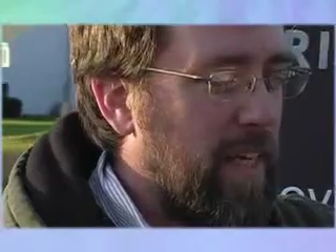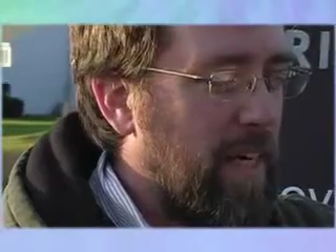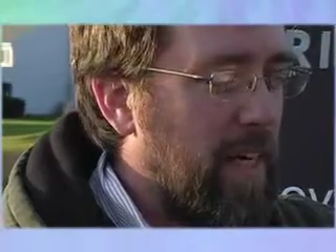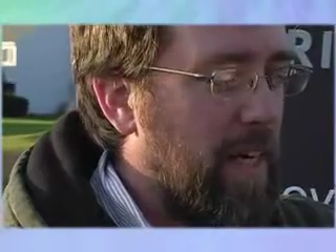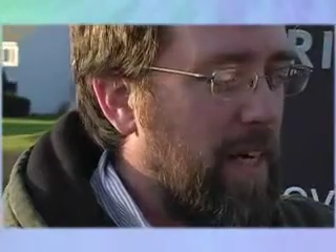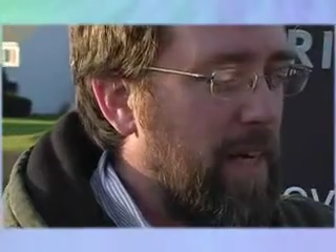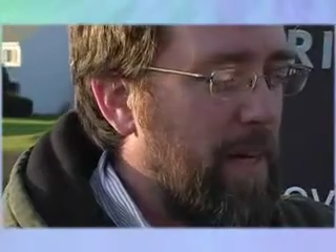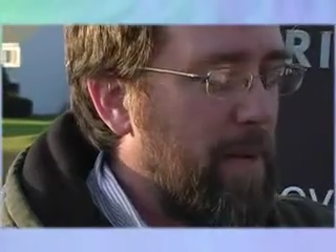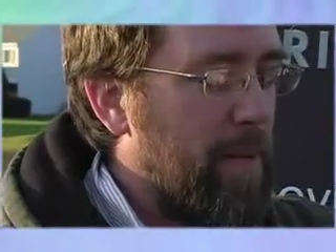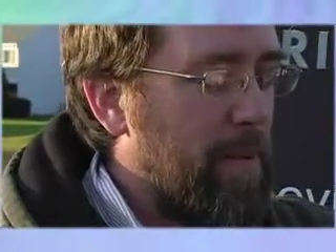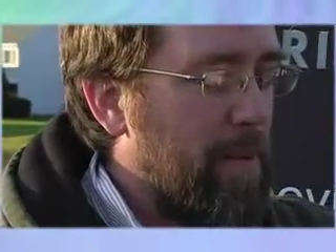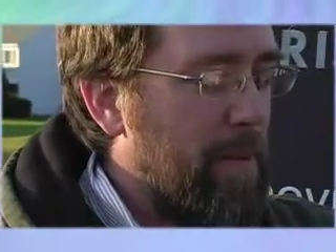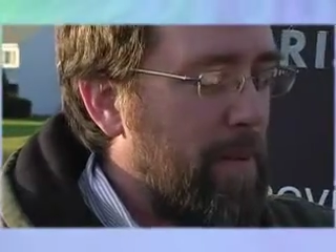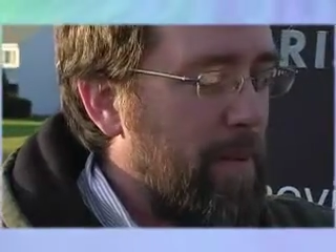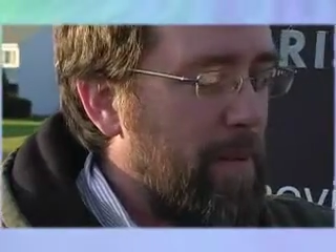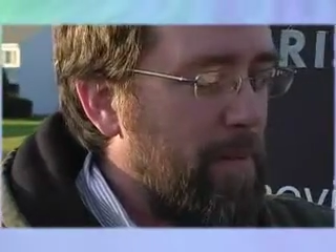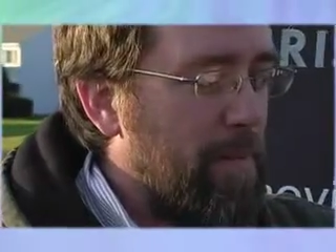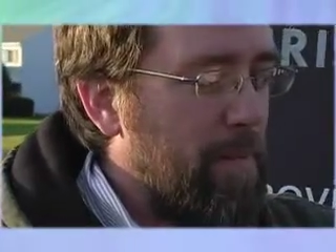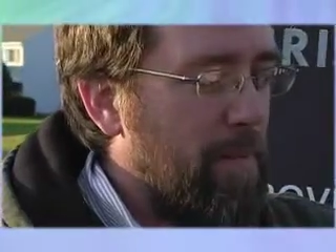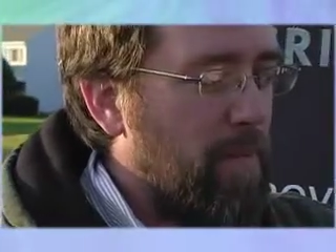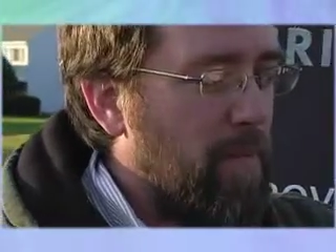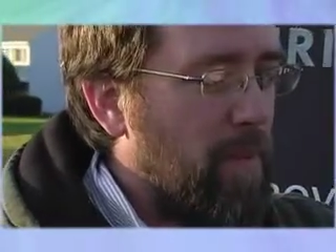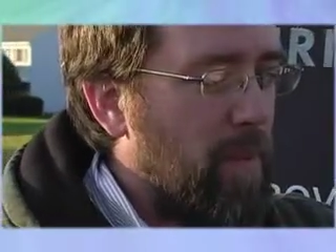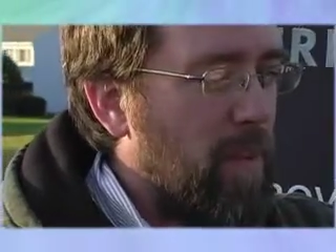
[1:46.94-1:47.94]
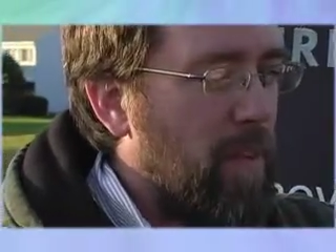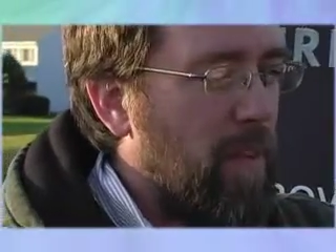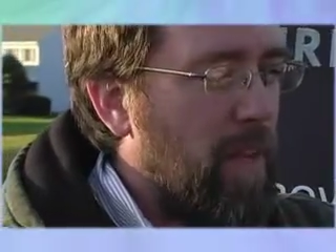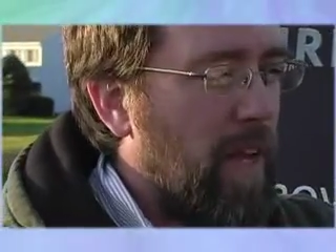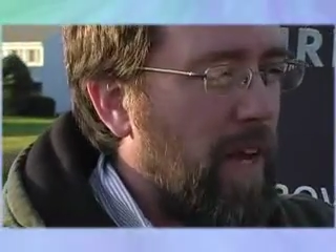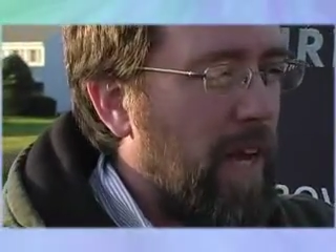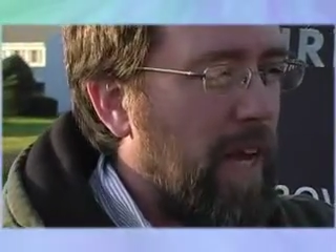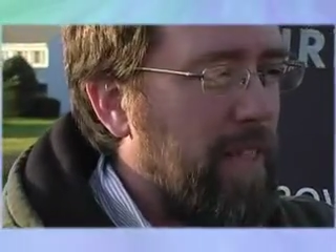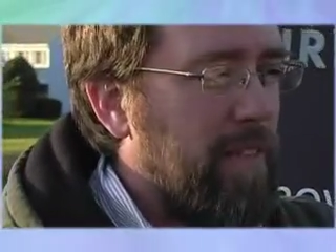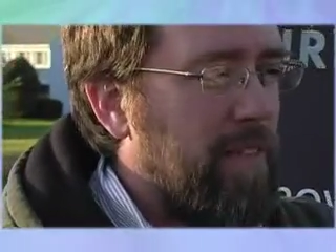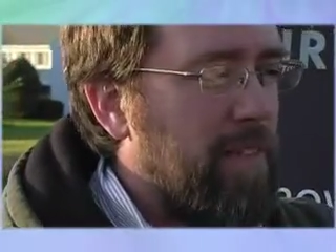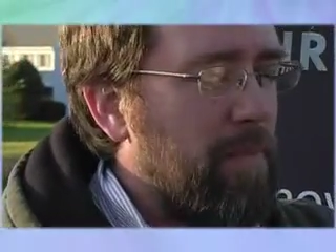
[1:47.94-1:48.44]

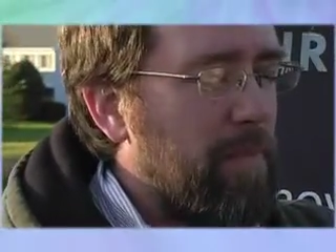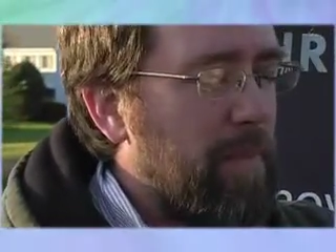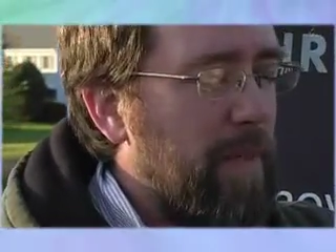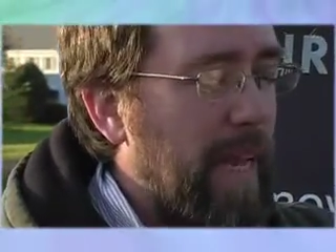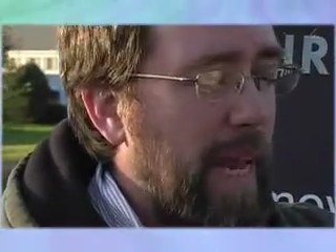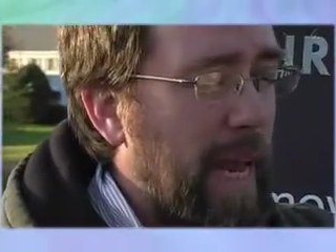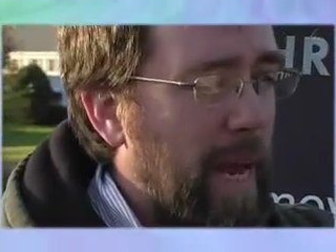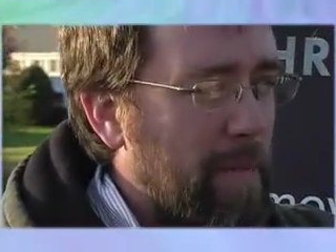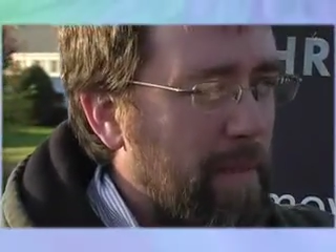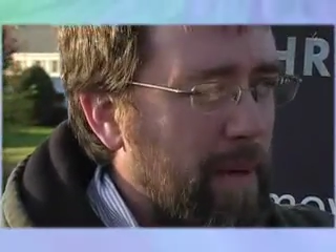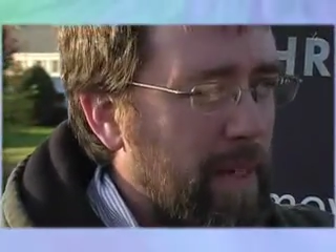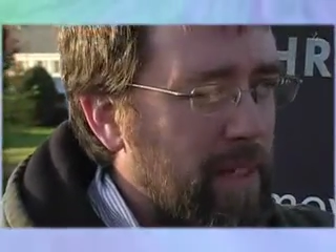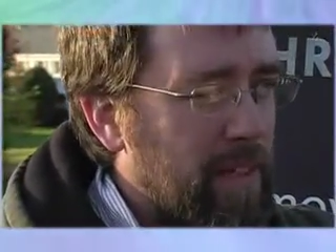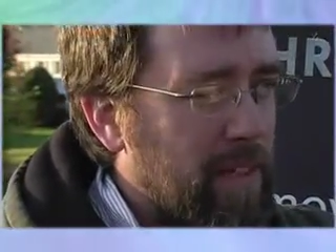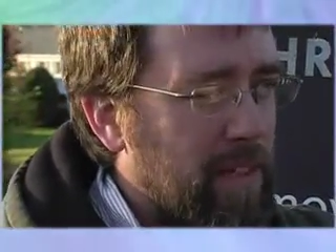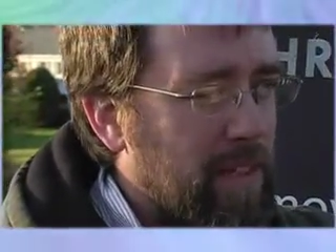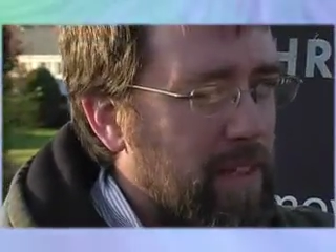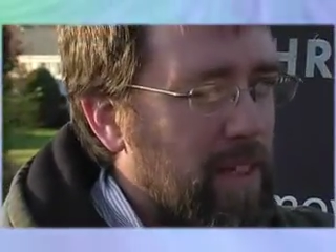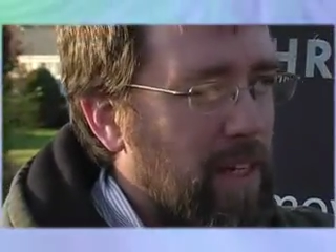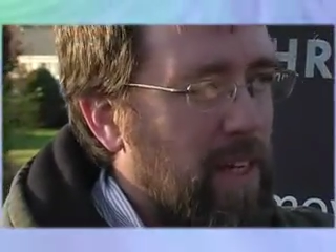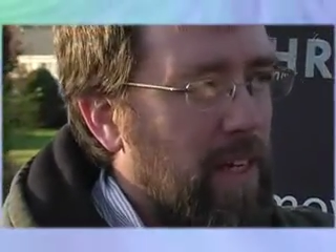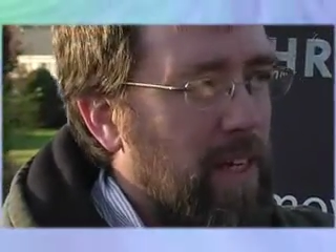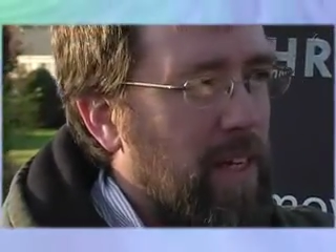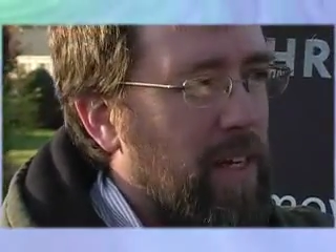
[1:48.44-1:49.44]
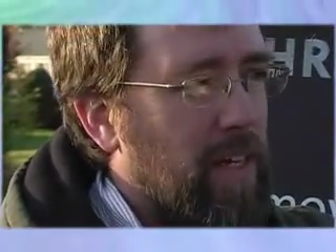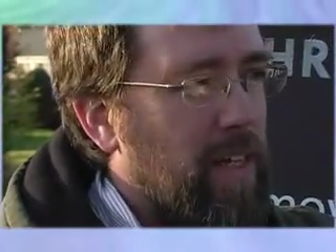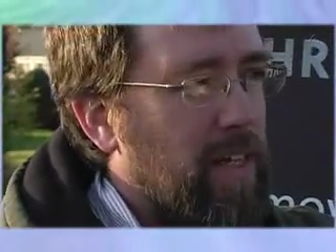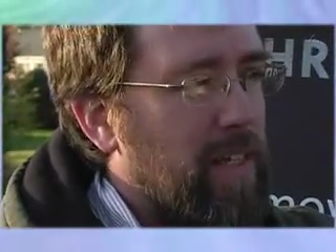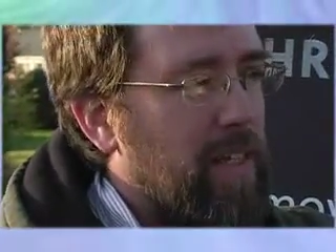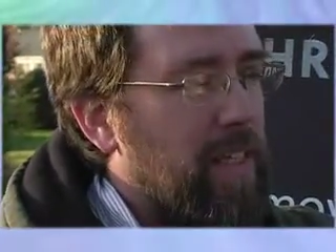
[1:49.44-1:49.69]
had some damage. The